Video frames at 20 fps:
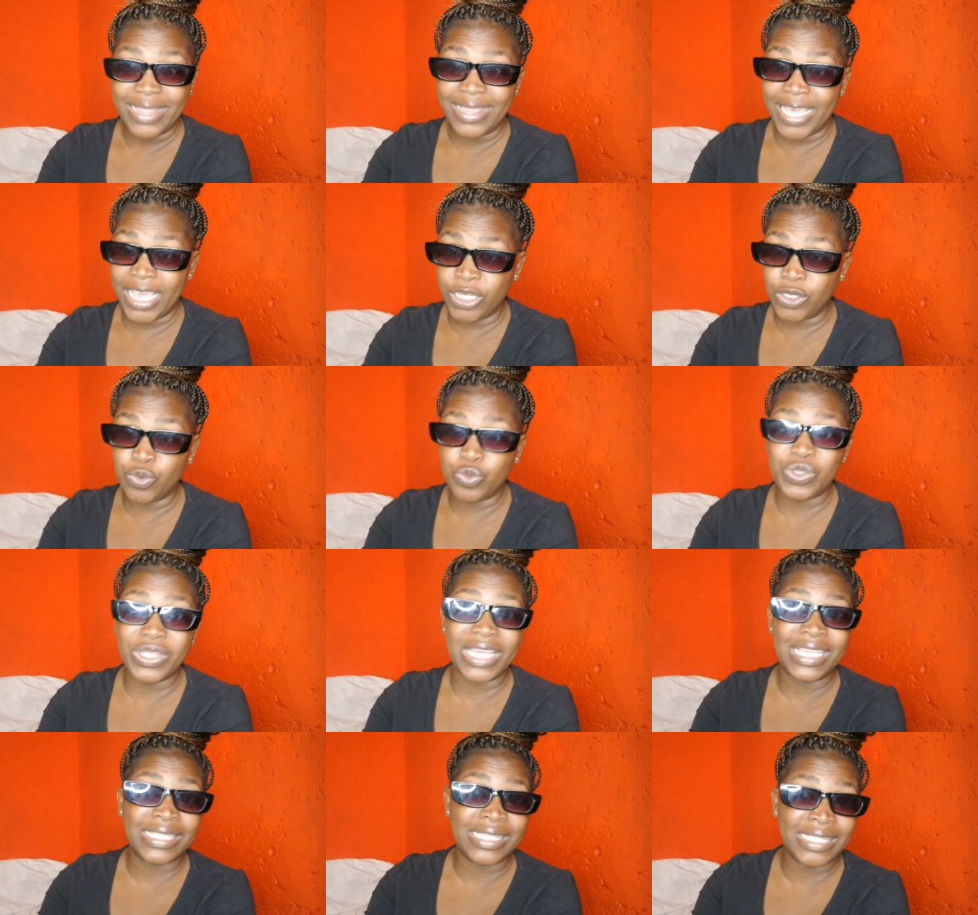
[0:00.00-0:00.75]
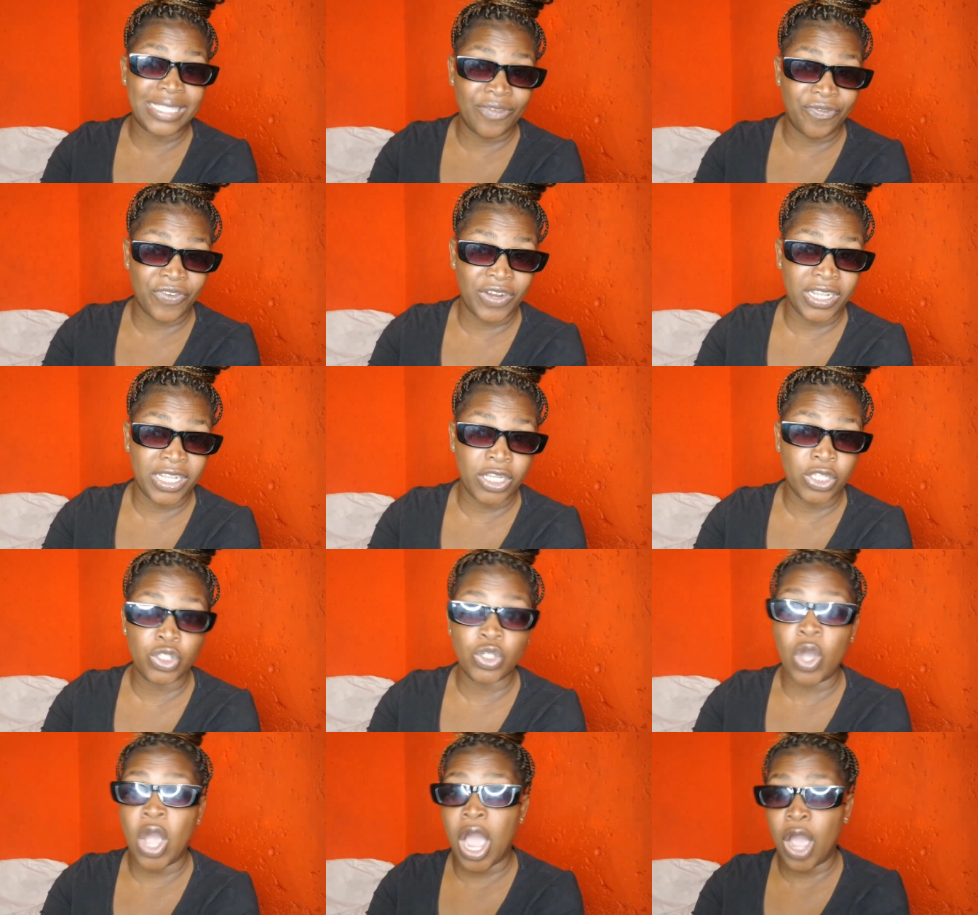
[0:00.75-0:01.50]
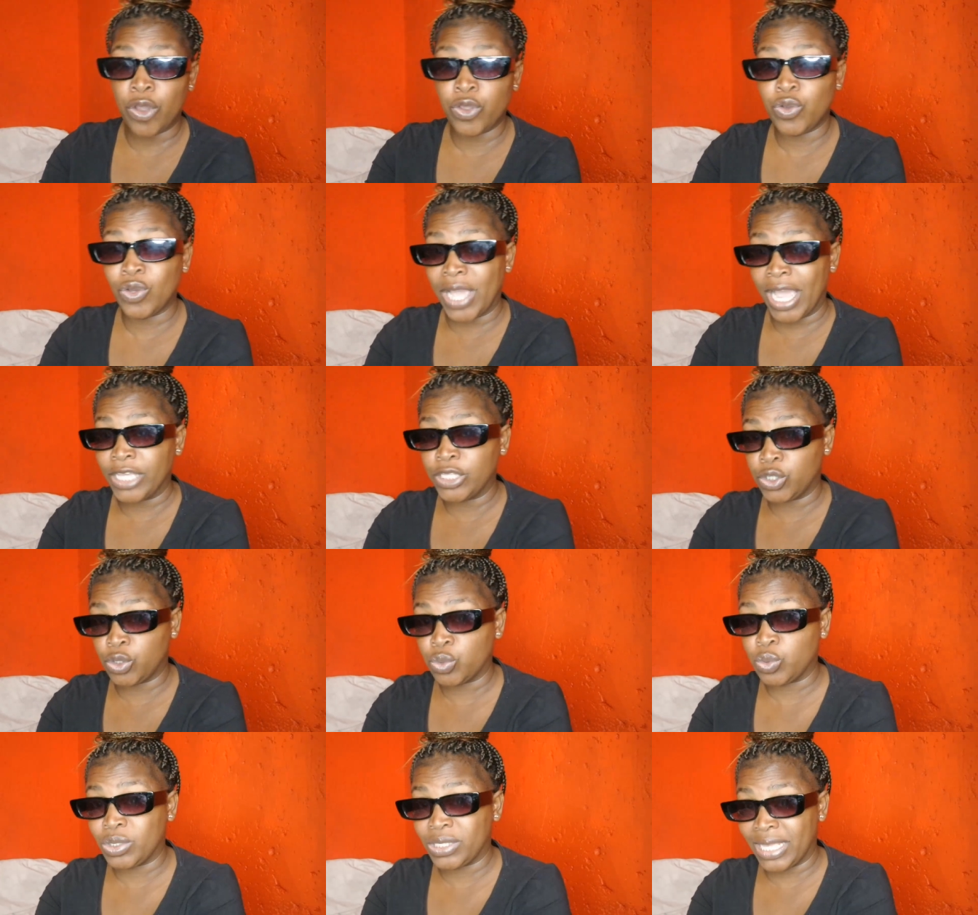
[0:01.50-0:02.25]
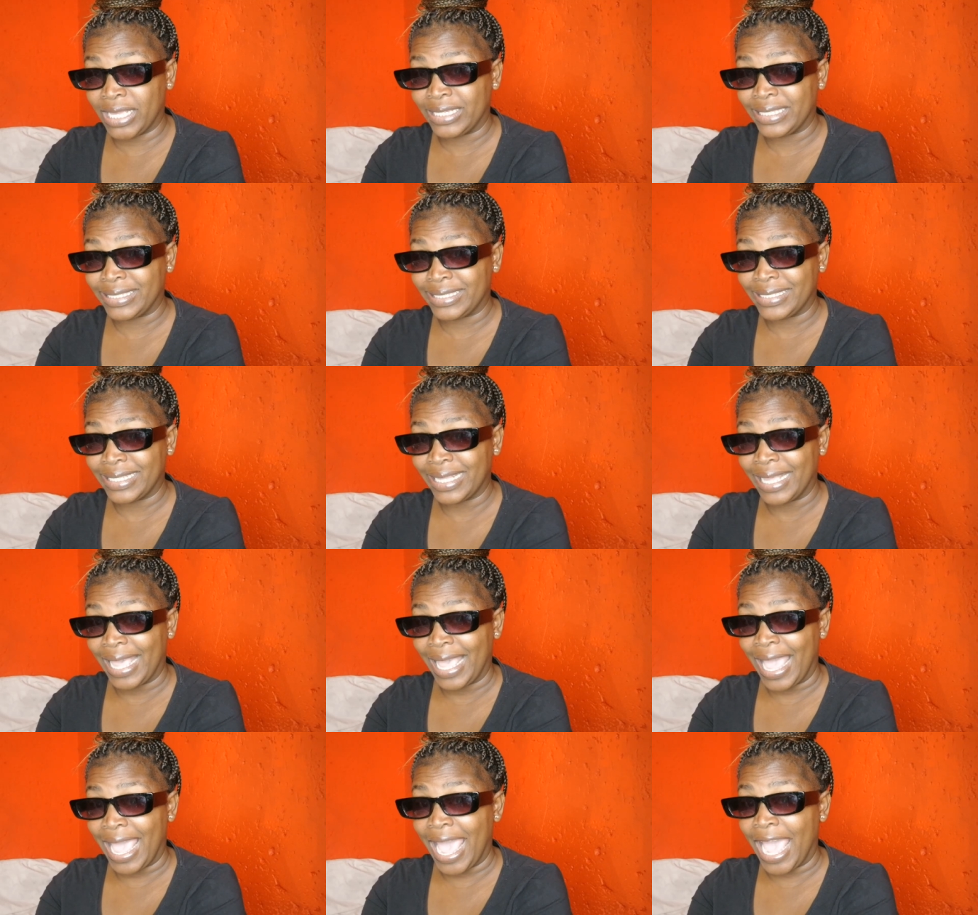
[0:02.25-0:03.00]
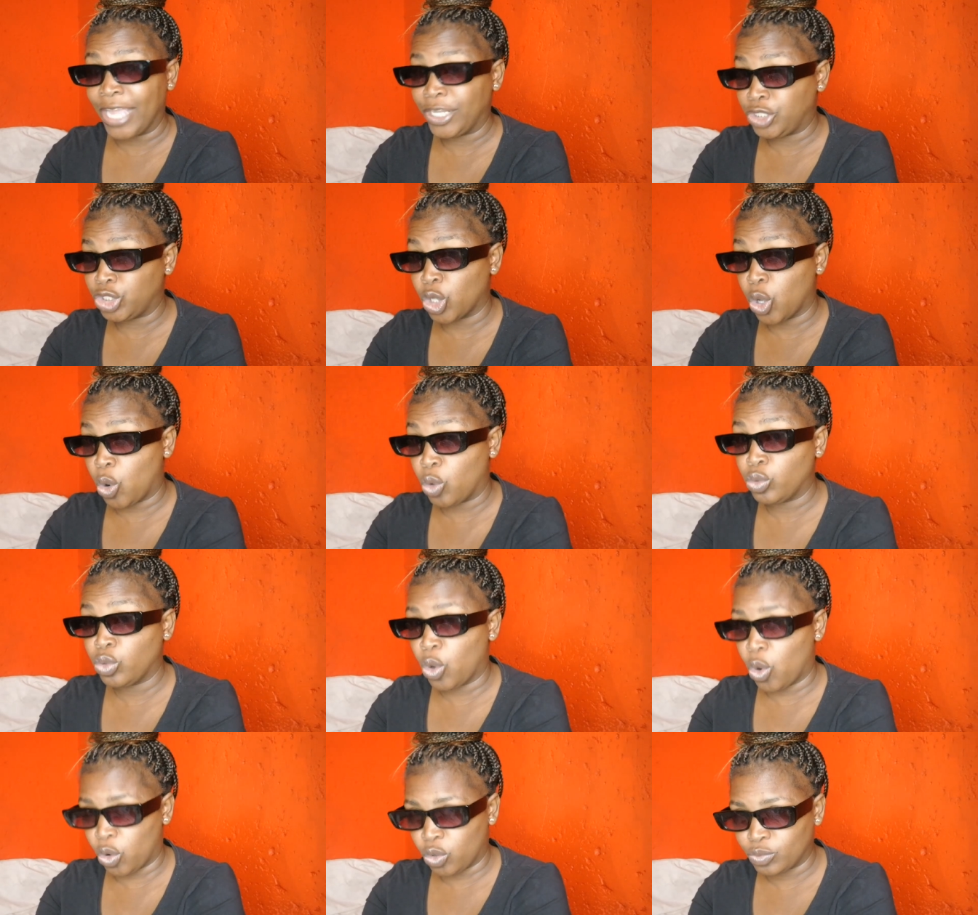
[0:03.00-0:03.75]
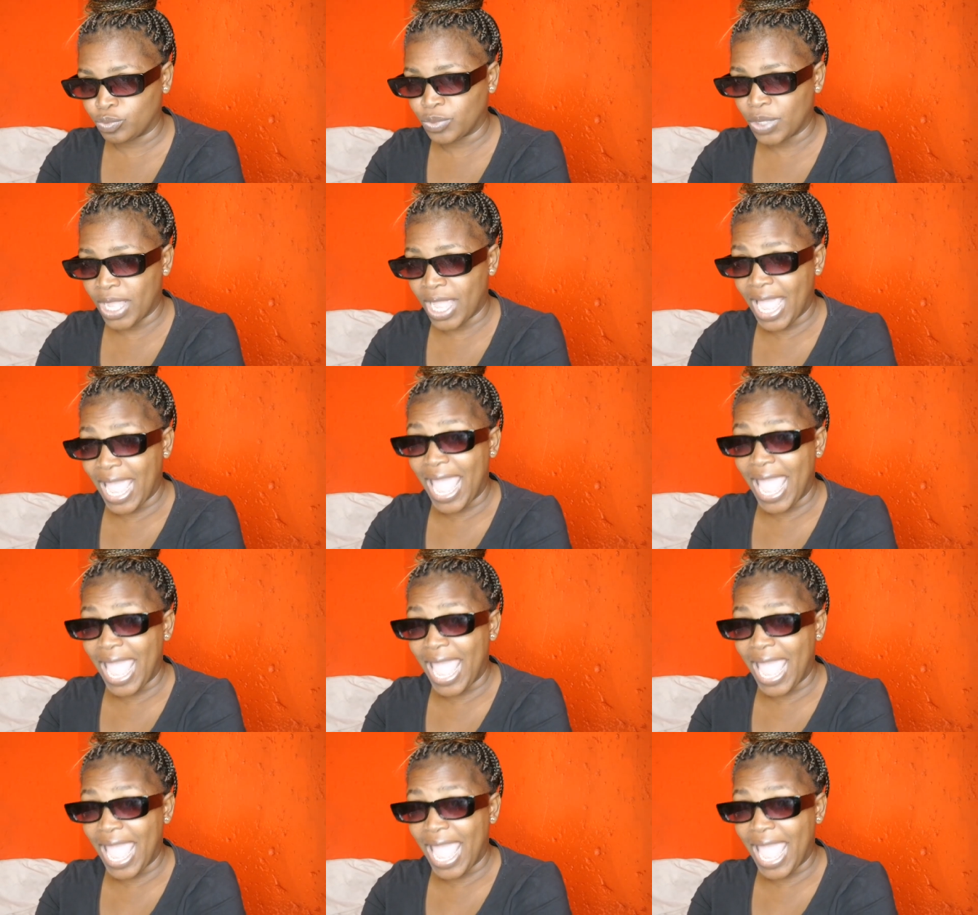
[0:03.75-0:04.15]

They do things differently to how you guys do things at your own home.